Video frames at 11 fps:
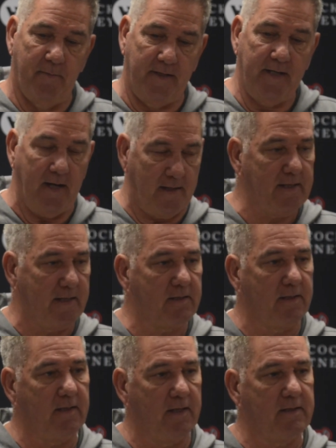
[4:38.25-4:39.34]
But, yeah, I think it's
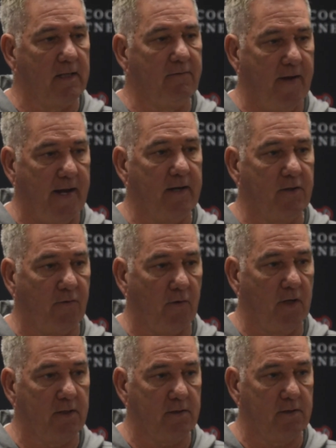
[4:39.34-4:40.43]
an advantage
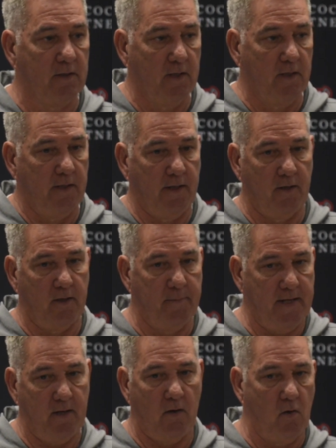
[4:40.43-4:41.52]
for us, you know, to
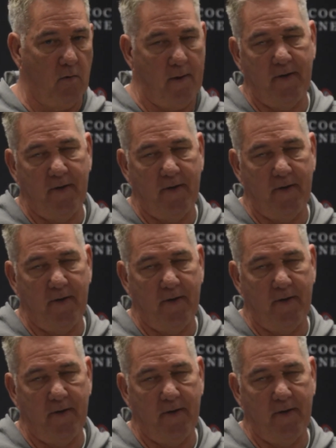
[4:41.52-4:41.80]
be at home.